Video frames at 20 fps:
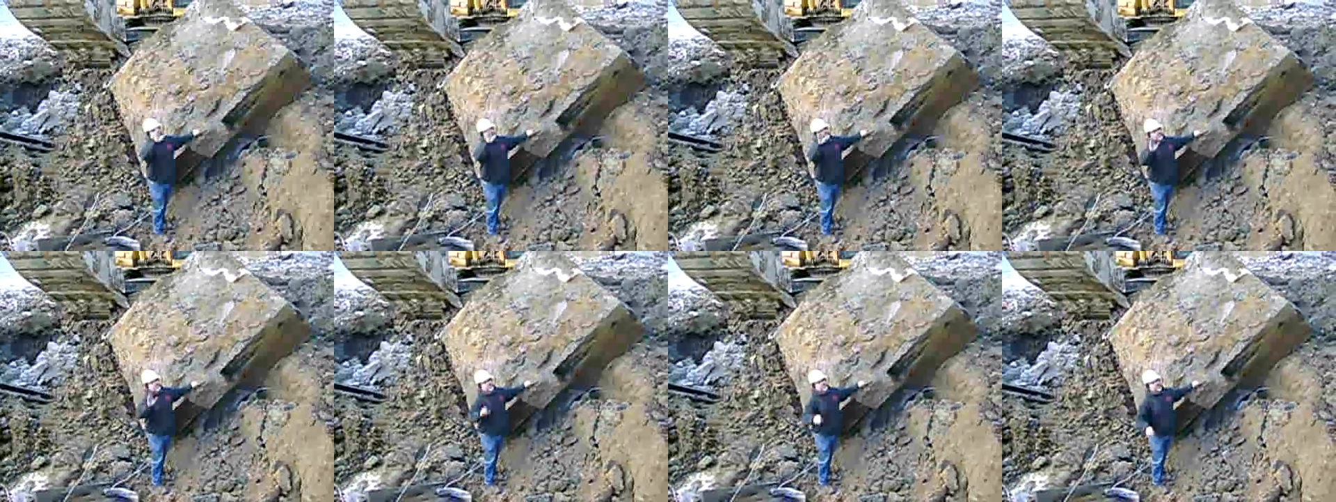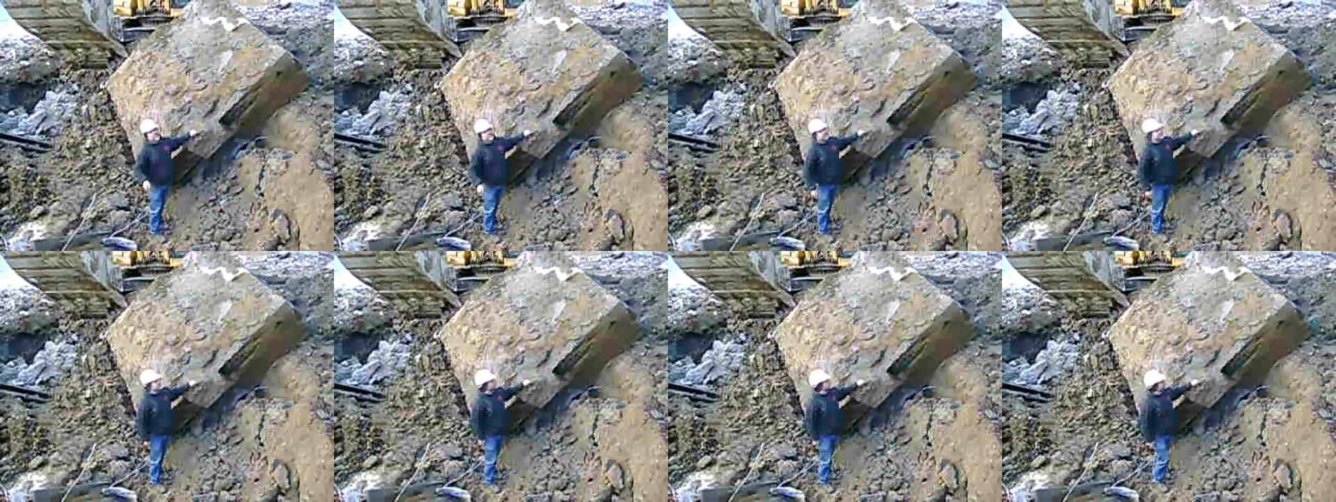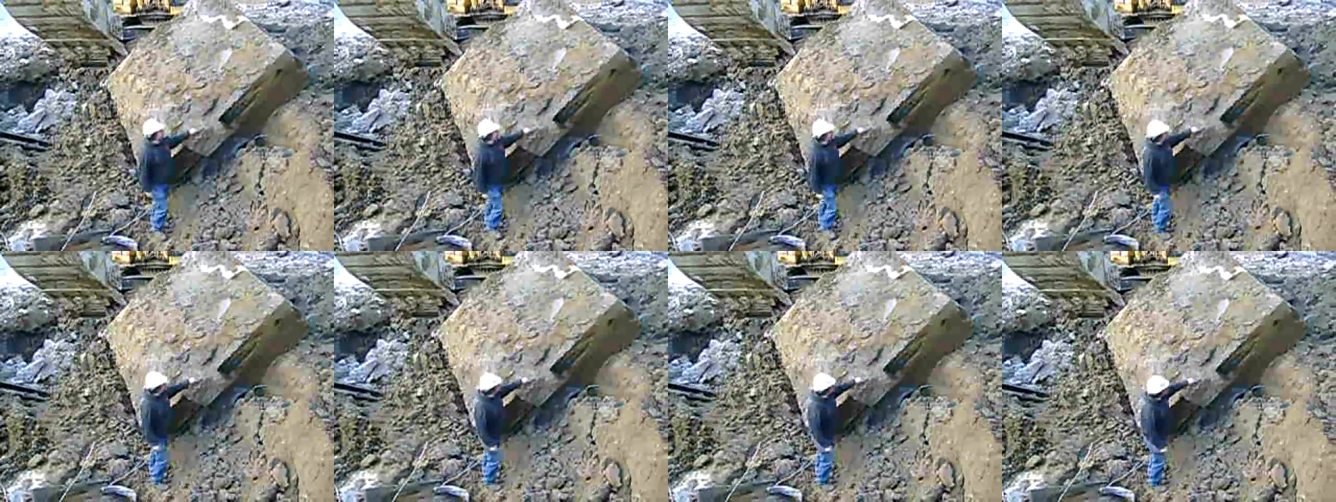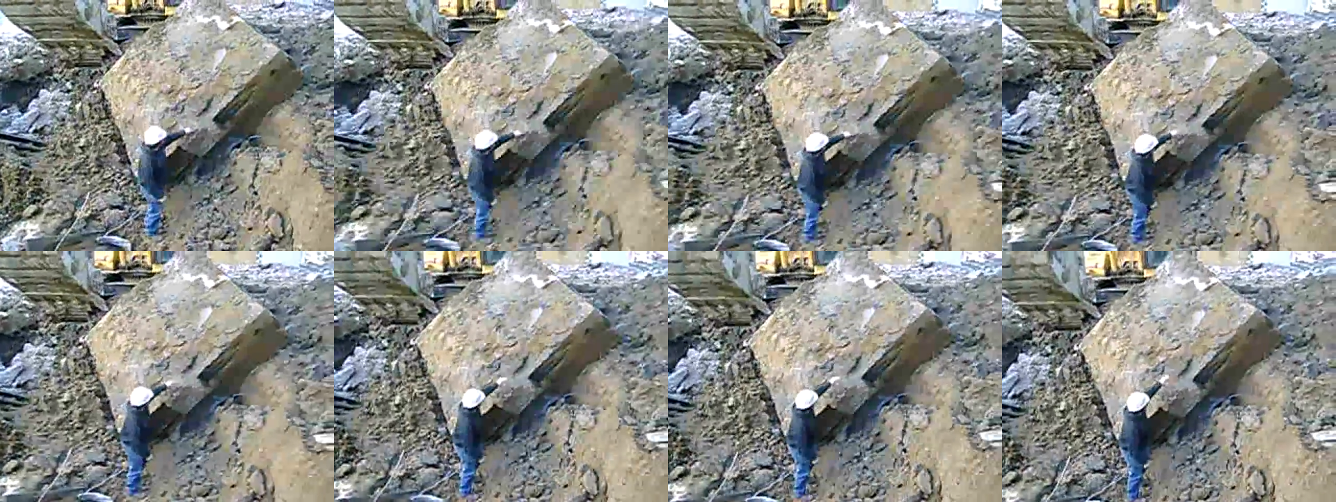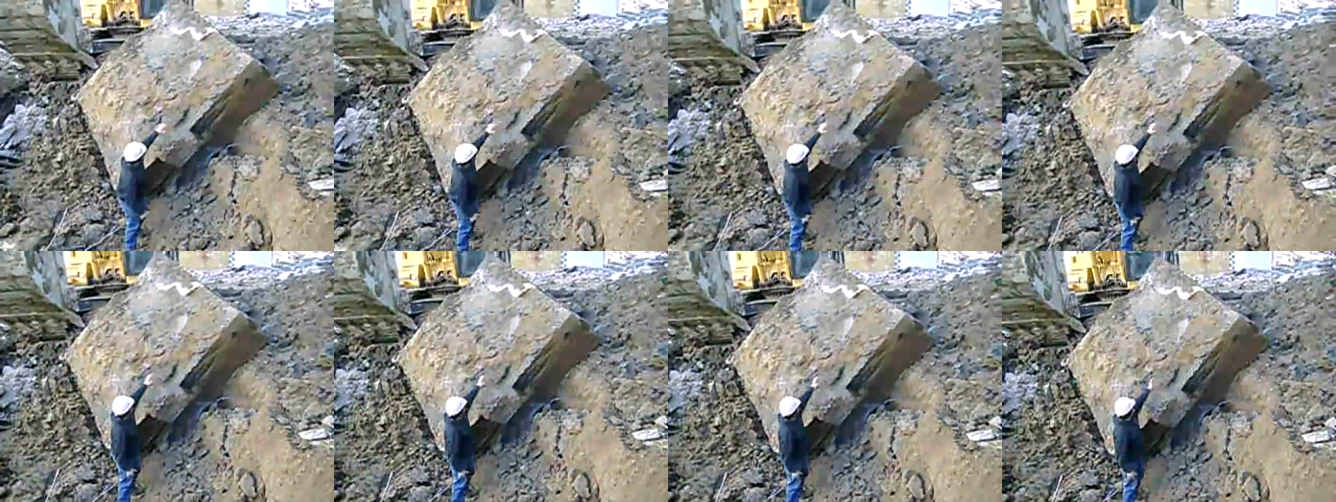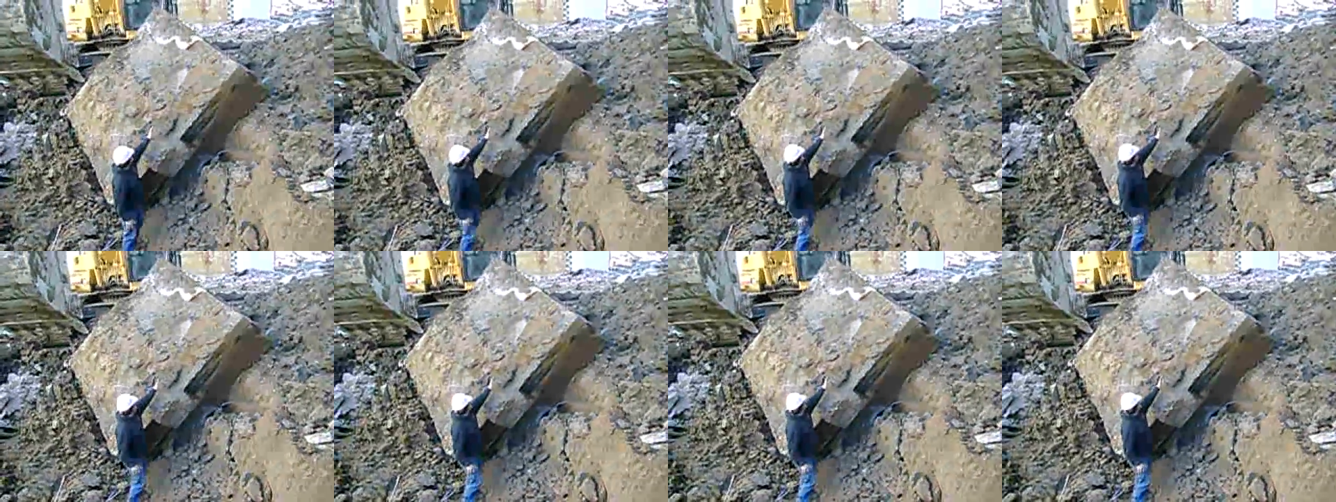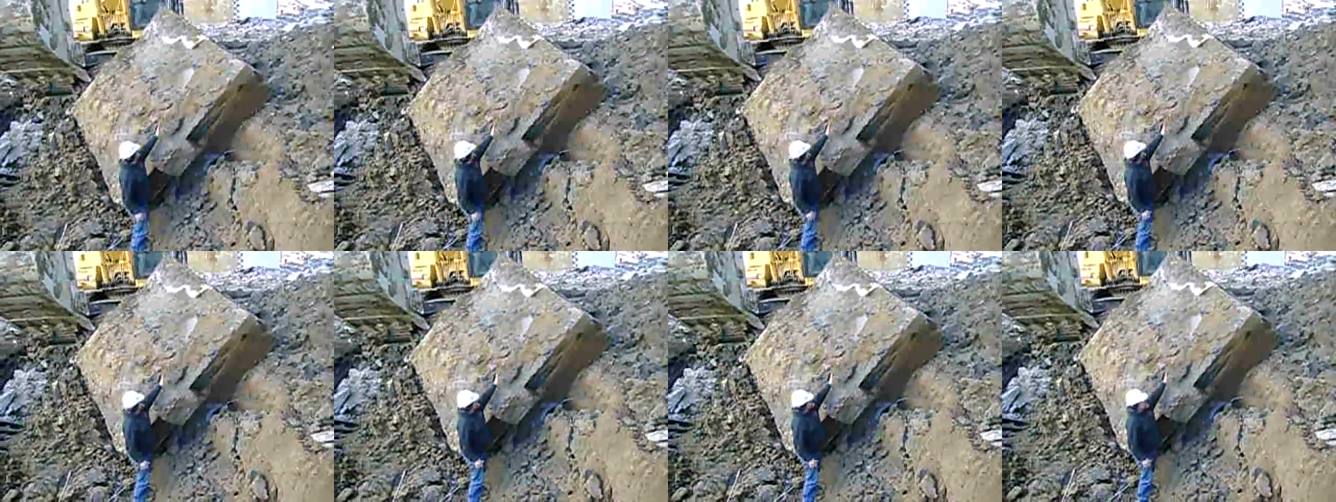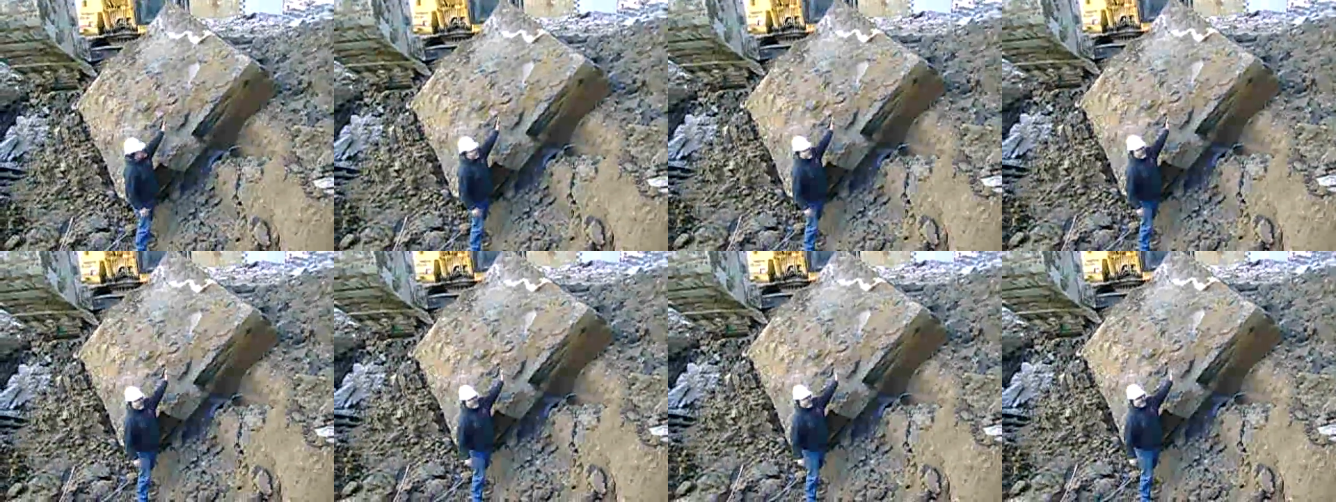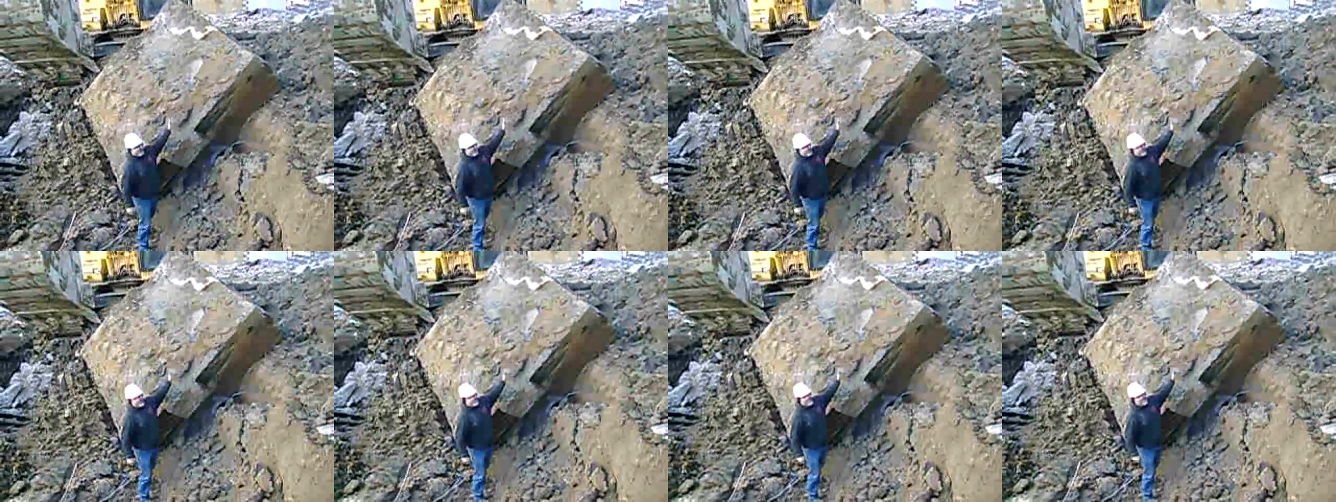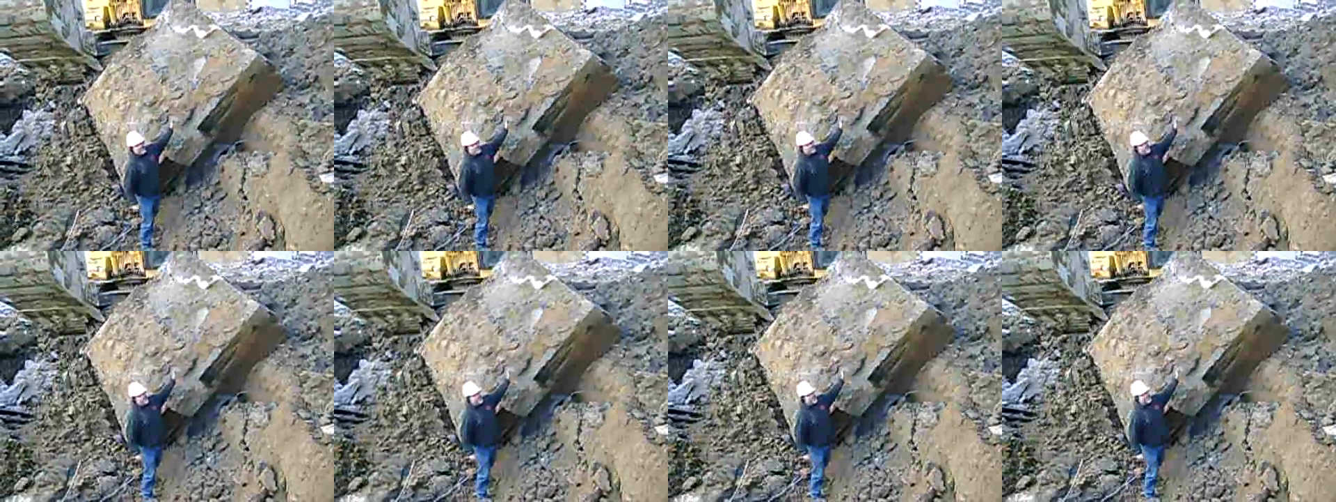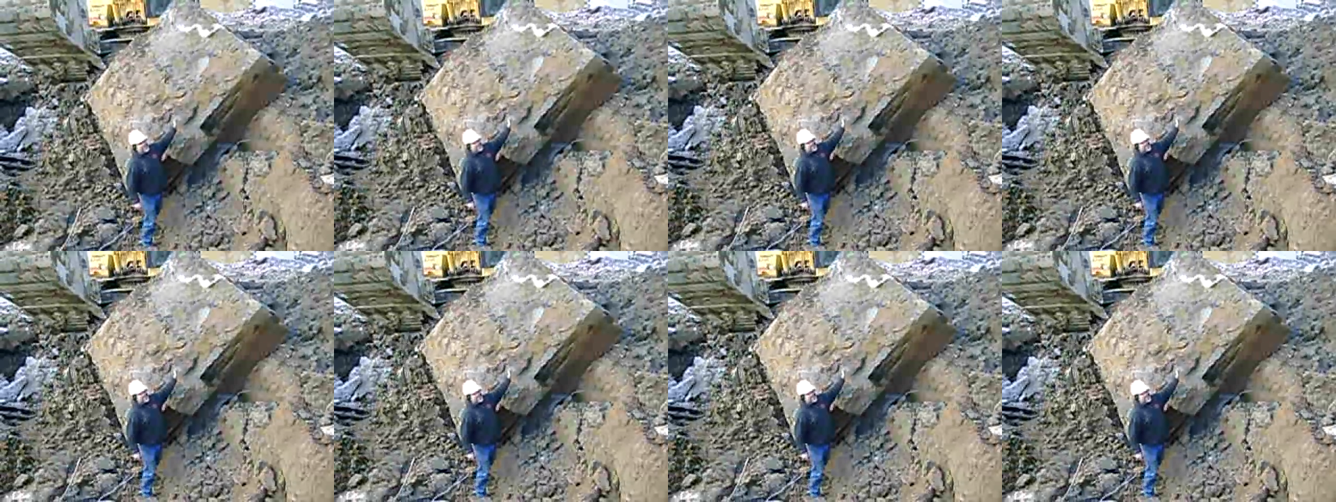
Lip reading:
Nobody's mouth can be seen.